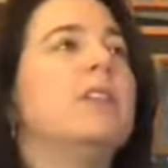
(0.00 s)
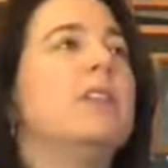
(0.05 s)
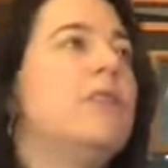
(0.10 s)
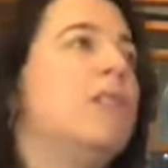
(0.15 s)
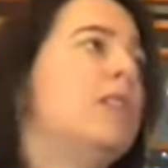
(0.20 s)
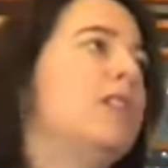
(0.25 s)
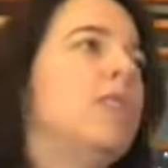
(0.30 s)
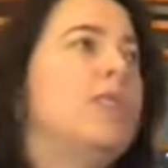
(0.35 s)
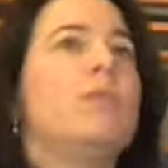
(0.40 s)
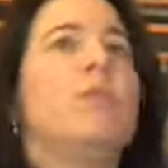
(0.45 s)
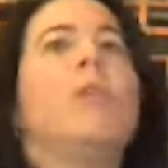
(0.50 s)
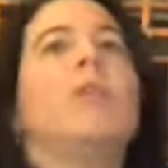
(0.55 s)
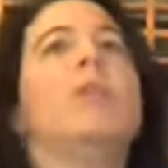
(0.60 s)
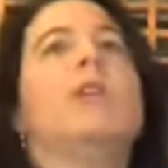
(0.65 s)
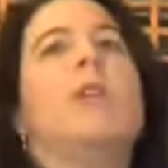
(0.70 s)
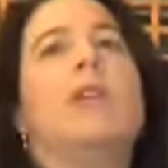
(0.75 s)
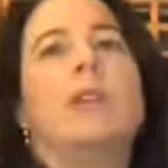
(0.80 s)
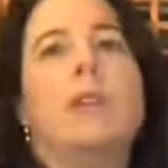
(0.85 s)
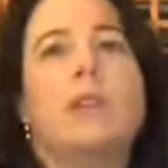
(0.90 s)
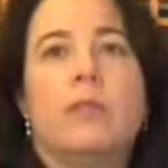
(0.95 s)
this is where
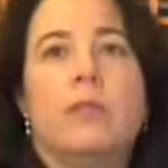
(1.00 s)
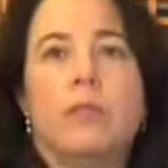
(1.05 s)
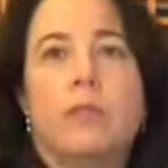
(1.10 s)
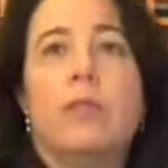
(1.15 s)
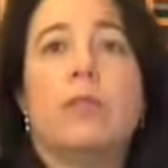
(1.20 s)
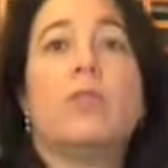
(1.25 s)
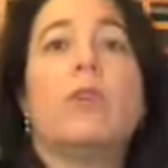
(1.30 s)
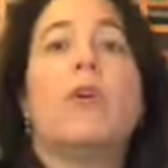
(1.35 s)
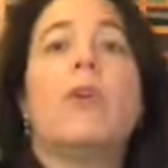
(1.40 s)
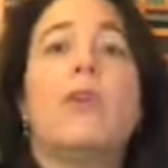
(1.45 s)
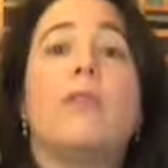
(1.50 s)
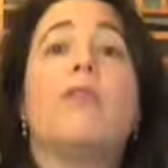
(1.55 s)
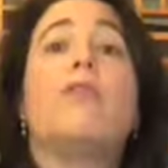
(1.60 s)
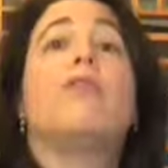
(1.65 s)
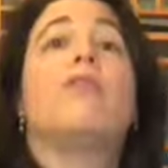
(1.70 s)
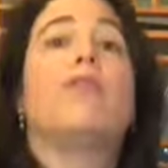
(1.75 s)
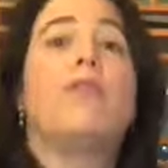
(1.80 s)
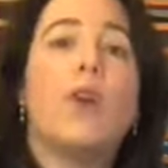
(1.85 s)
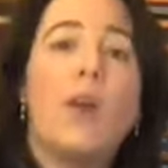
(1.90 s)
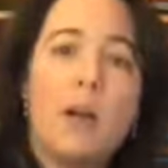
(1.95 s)
we're going to start
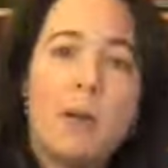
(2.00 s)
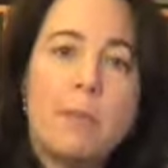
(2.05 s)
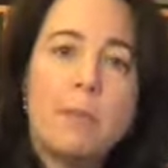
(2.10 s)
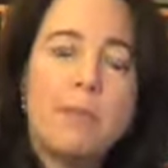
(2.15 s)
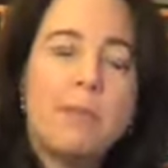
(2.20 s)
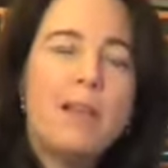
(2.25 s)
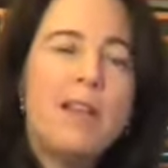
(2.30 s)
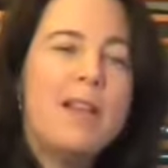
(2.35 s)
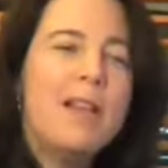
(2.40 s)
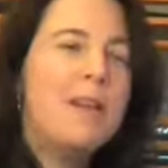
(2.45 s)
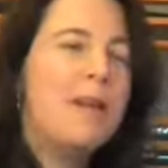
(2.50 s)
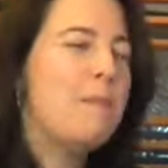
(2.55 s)
from,